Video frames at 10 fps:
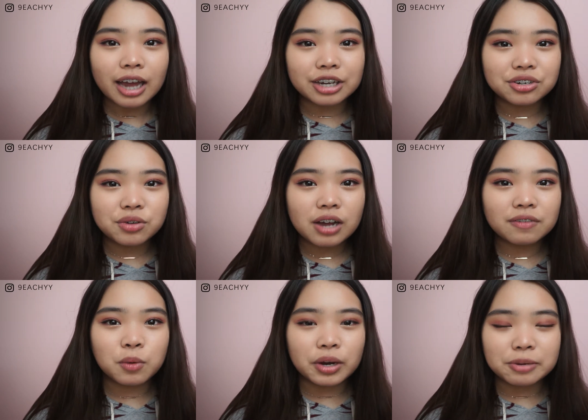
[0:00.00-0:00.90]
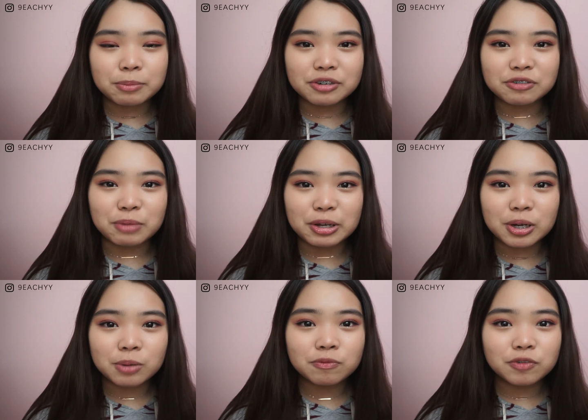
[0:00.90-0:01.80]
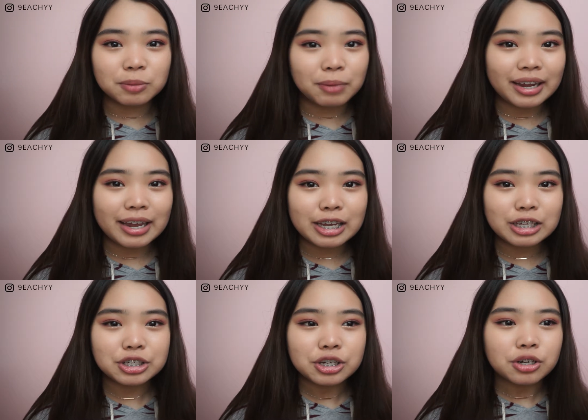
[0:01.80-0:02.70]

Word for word: I do have quite a bit of makeup for my age